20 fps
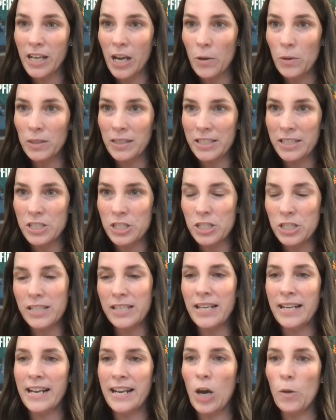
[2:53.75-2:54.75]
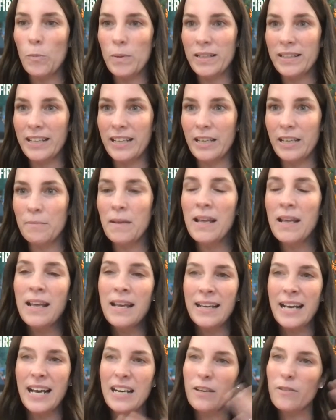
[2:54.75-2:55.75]
coalition and helping them
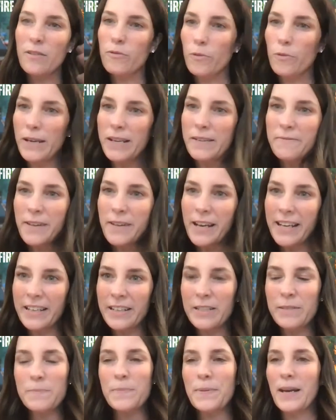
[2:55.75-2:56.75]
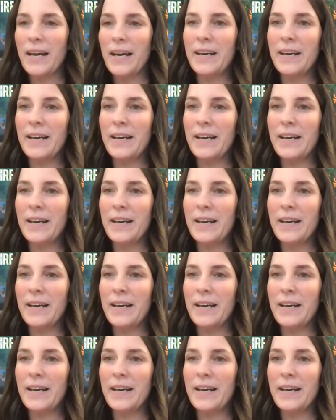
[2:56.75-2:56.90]
kind of revamp